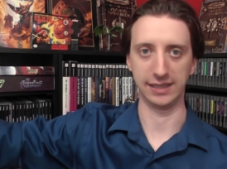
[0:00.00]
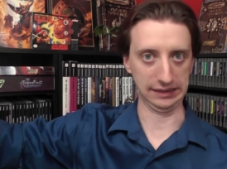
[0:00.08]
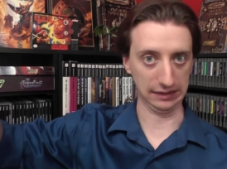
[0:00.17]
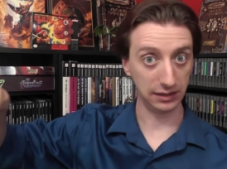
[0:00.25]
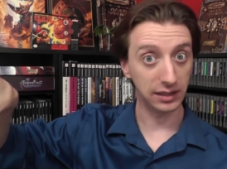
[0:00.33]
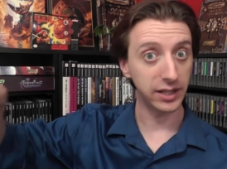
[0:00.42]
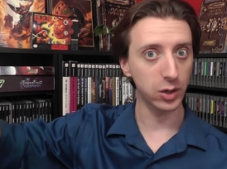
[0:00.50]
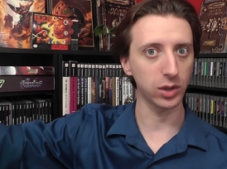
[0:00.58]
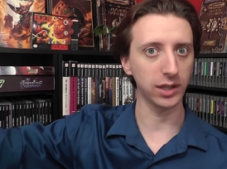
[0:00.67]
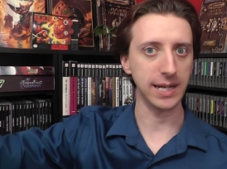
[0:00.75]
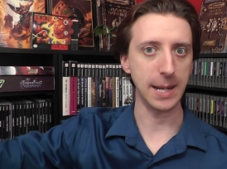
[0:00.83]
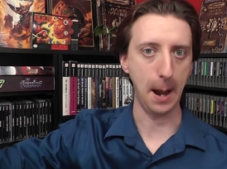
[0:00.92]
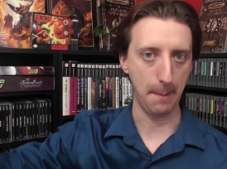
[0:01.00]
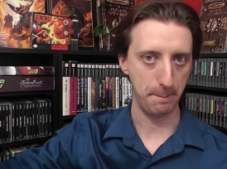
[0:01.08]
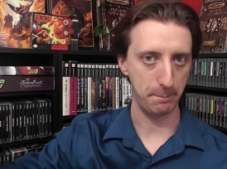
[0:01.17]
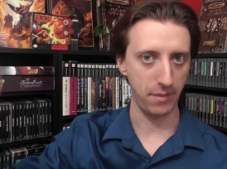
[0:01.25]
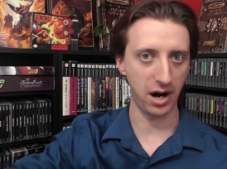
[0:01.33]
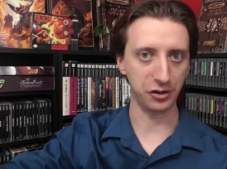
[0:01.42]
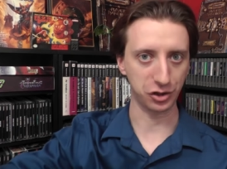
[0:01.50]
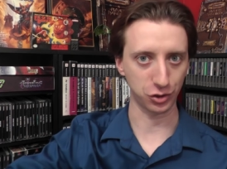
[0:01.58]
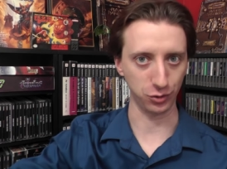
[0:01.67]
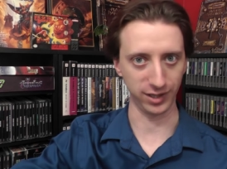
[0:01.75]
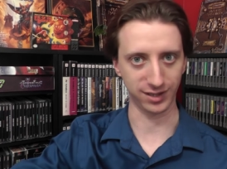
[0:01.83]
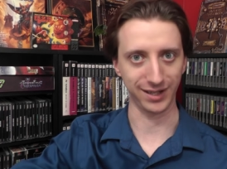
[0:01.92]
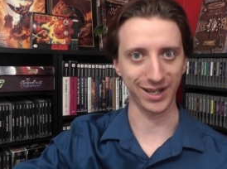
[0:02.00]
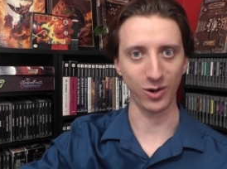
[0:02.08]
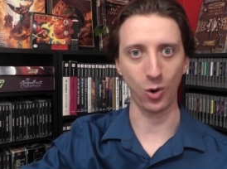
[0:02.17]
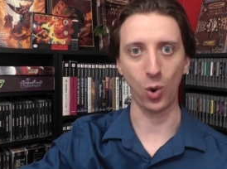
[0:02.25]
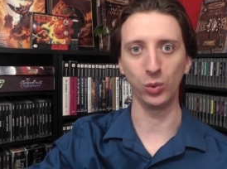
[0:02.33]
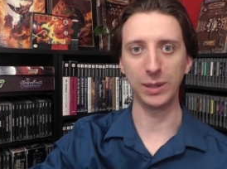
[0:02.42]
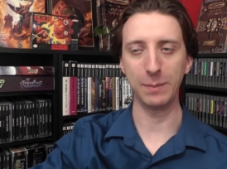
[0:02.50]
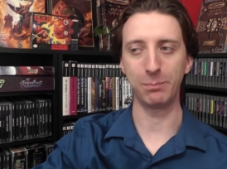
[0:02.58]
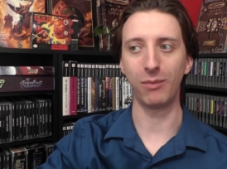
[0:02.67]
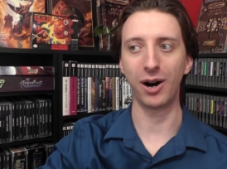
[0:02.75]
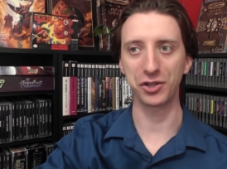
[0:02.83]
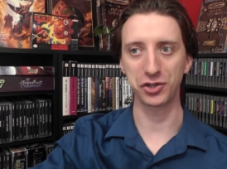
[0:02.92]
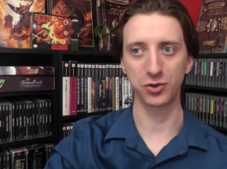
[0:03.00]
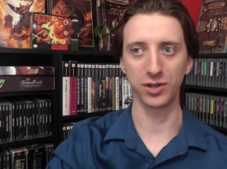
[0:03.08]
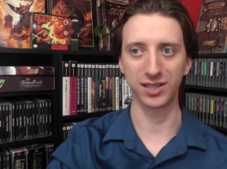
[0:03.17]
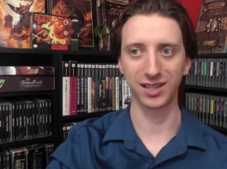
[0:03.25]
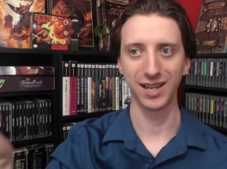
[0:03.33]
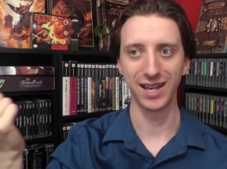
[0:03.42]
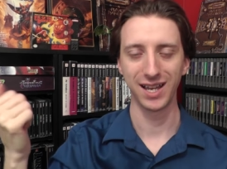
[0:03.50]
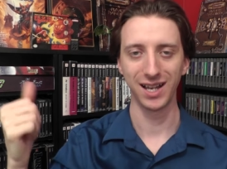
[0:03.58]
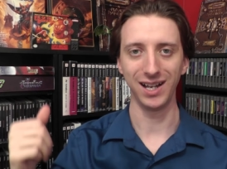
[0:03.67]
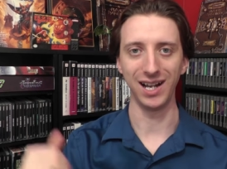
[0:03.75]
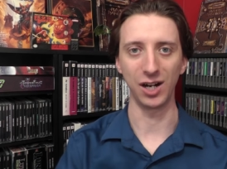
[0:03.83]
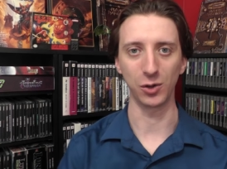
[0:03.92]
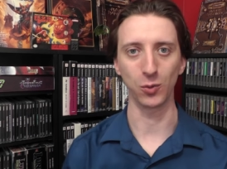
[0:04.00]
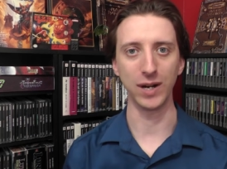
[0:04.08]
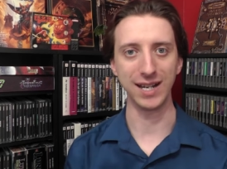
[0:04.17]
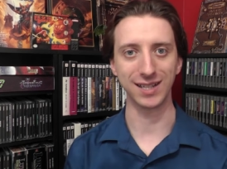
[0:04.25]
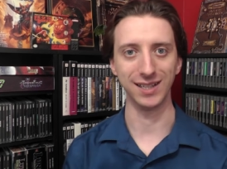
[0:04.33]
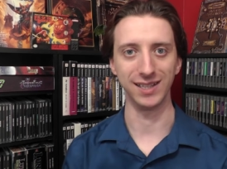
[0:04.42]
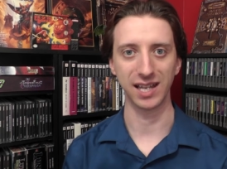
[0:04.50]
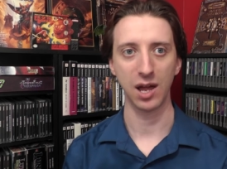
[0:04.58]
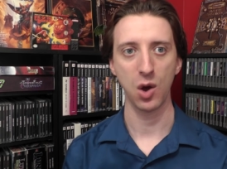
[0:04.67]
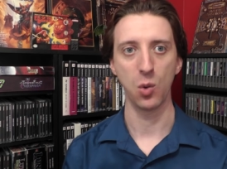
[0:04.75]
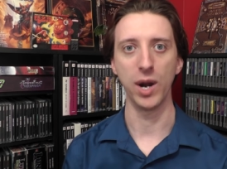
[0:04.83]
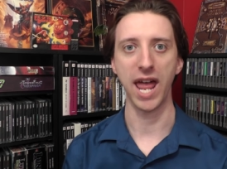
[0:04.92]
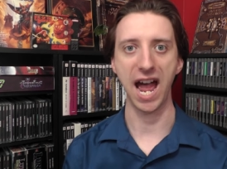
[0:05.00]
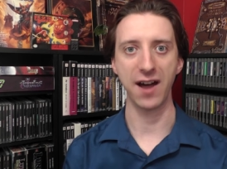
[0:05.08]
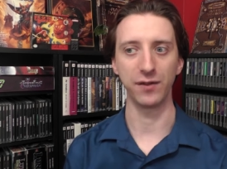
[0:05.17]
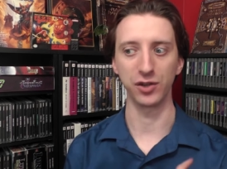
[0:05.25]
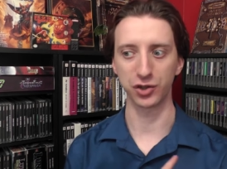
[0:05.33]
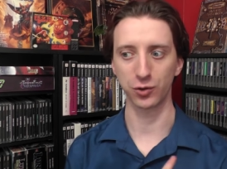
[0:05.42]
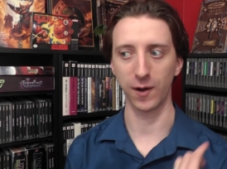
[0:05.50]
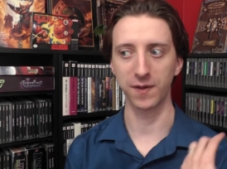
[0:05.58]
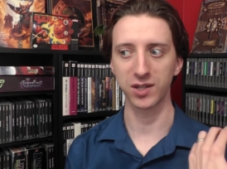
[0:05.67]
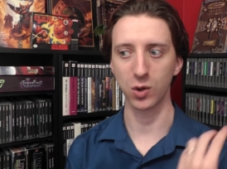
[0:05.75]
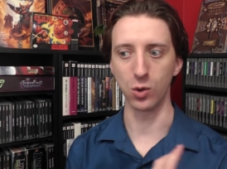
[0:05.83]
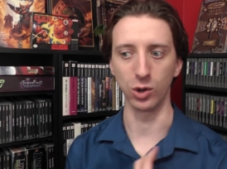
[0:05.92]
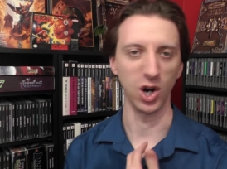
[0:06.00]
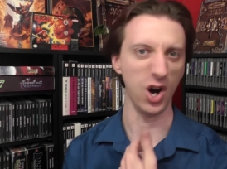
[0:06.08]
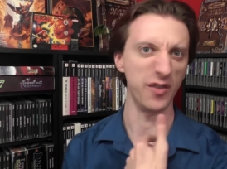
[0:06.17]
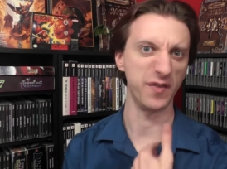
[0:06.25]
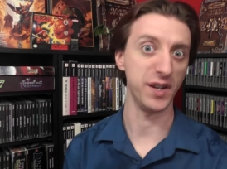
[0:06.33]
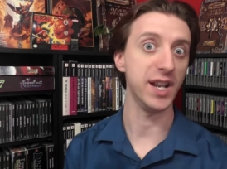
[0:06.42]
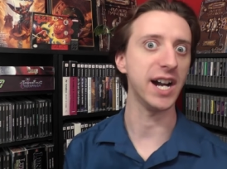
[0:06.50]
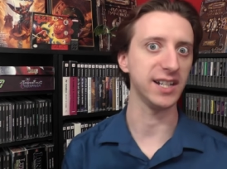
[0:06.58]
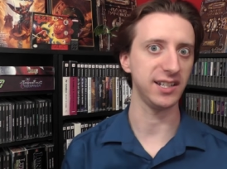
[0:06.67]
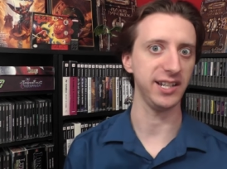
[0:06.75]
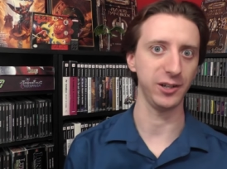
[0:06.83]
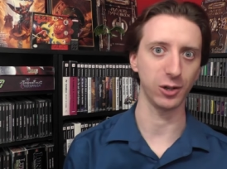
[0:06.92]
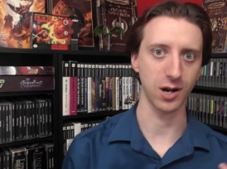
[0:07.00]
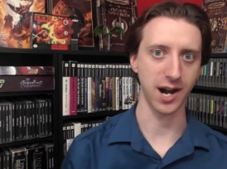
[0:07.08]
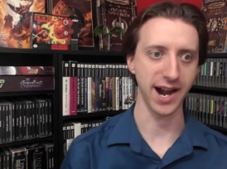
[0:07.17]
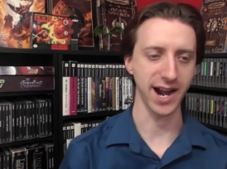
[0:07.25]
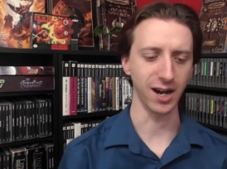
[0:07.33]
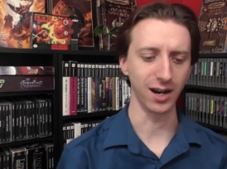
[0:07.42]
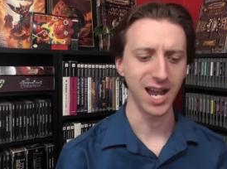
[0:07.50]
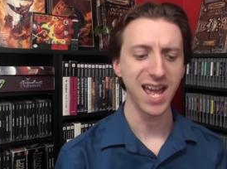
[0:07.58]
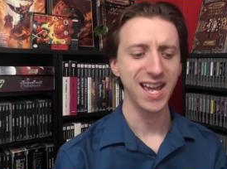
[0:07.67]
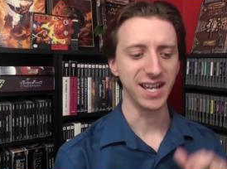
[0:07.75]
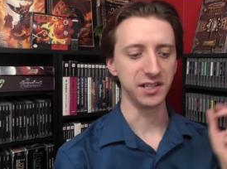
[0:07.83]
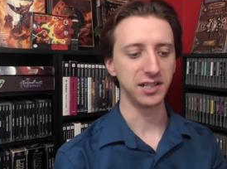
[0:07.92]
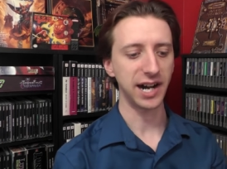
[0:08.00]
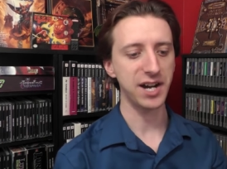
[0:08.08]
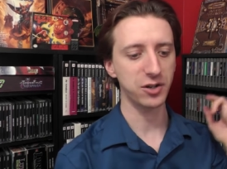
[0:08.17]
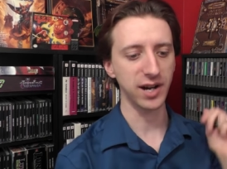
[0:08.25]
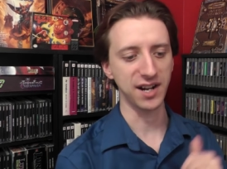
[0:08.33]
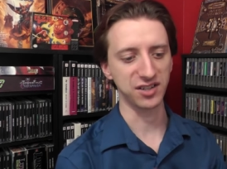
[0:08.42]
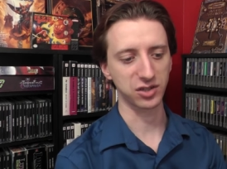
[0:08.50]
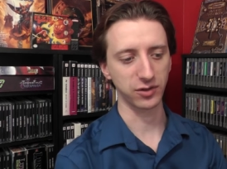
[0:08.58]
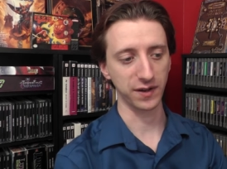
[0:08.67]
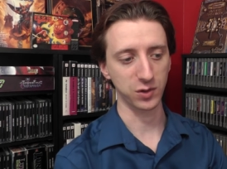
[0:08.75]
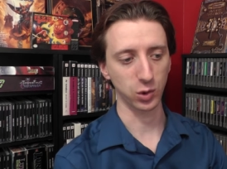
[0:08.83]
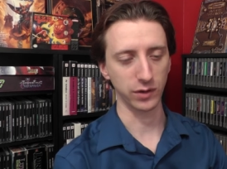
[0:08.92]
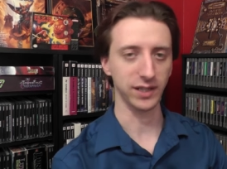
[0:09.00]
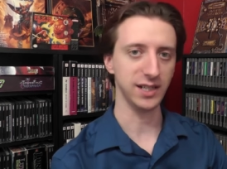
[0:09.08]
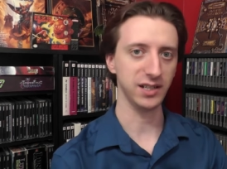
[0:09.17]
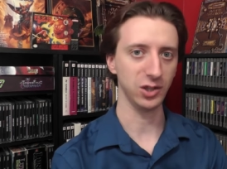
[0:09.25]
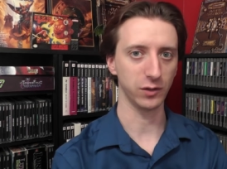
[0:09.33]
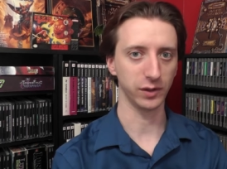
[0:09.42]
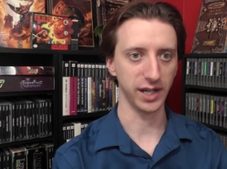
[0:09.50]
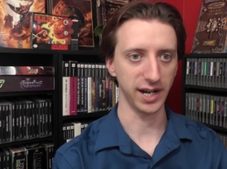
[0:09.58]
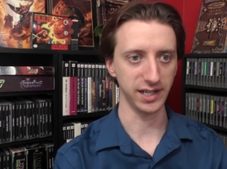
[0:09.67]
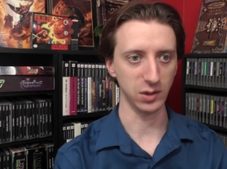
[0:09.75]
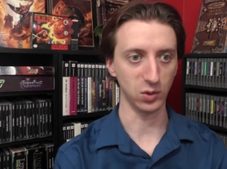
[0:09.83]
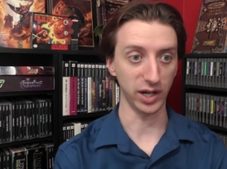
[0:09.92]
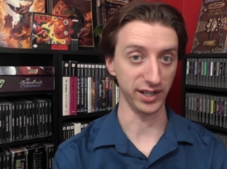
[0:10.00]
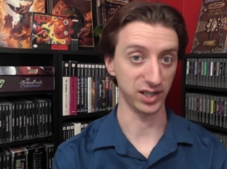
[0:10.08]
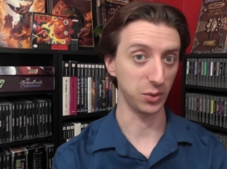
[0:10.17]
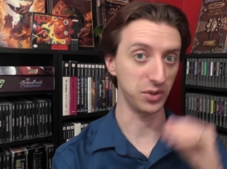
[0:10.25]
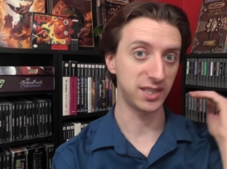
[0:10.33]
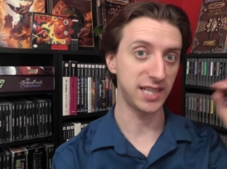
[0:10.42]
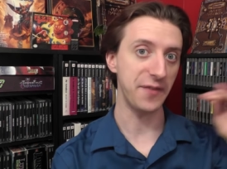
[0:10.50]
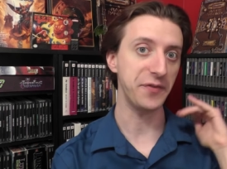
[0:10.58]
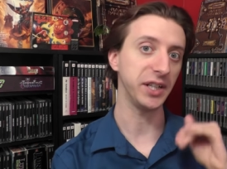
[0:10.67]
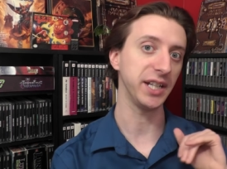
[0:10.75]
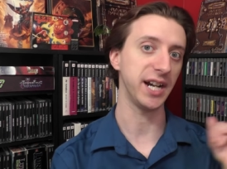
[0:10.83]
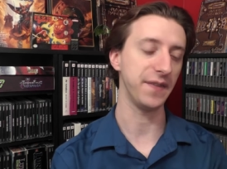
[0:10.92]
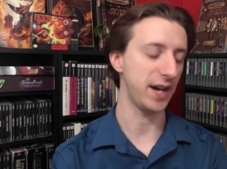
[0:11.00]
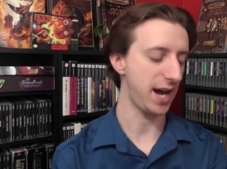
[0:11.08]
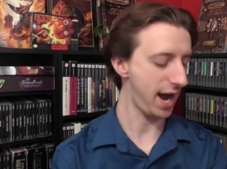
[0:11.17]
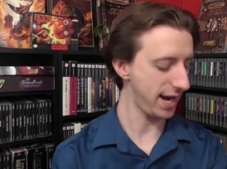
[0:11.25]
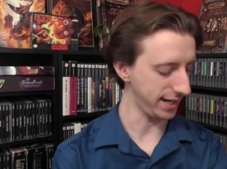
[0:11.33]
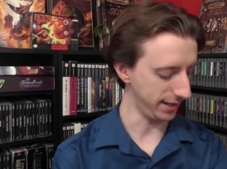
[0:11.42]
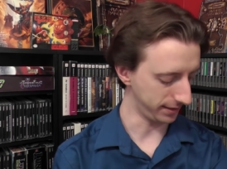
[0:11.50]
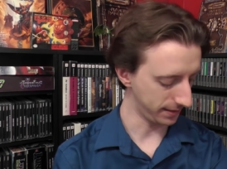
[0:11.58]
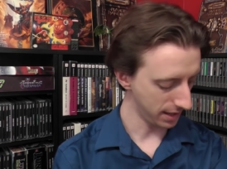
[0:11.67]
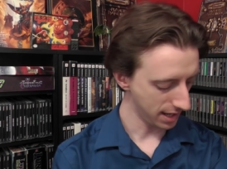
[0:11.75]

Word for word: Literally monstrous. Like, only monstrous races would have a strength score of 19 or higher. And Tydra had a strength score of 18 over 91. So it was definitely on the high end.